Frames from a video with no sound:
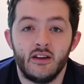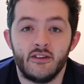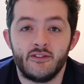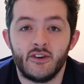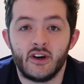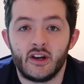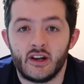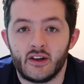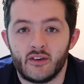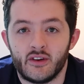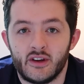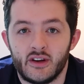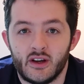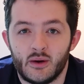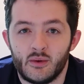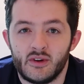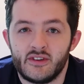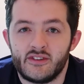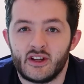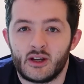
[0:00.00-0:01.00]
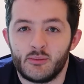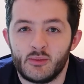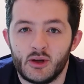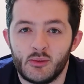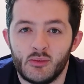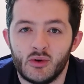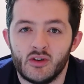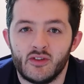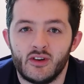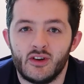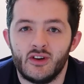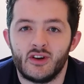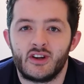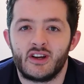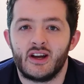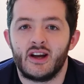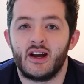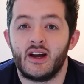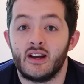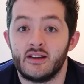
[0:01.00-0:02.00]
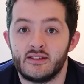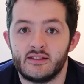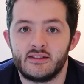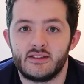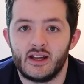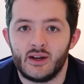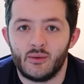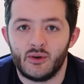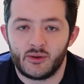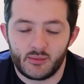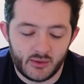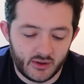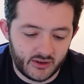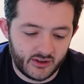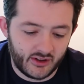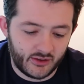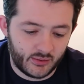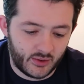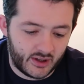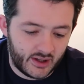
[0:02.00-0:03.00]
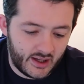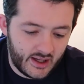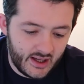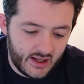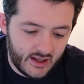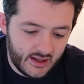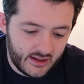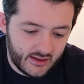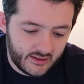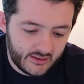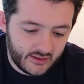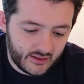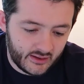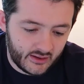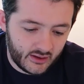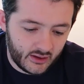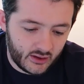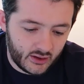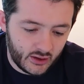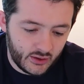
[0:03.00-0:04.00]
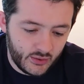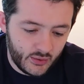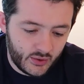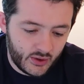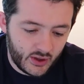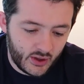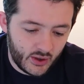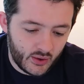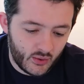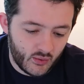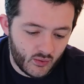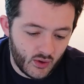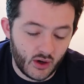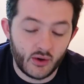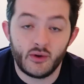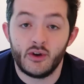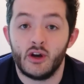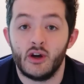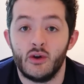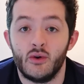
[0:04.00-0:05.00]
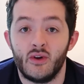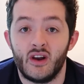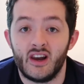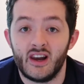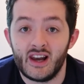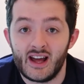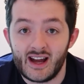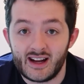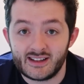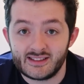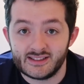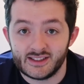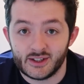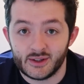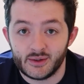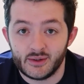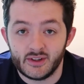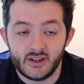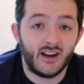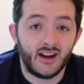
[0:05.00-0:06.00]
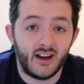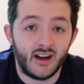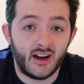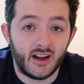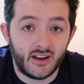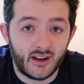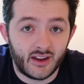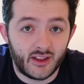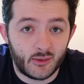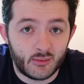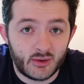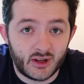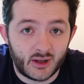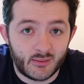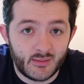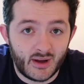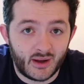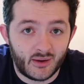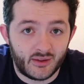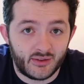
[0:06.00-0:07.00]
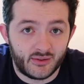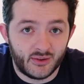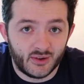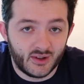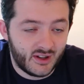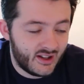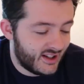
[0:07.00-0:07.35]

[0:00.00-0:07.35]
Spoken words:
The final ingredient I want to take a bit more of a look at, and stay with me on this one, is glucuronolactone. Another big mouthful.